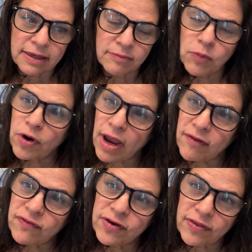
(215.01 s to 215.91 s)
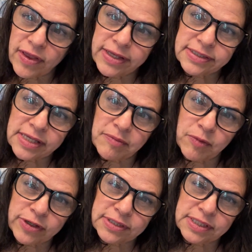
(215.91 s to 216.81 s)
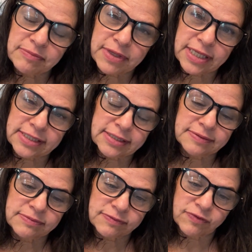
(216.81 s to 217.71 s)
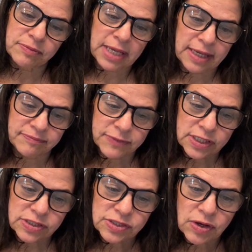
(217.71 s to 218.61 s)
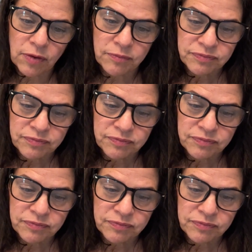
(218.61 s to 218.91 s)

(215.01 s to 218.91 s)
more effortless and more seamless for me. So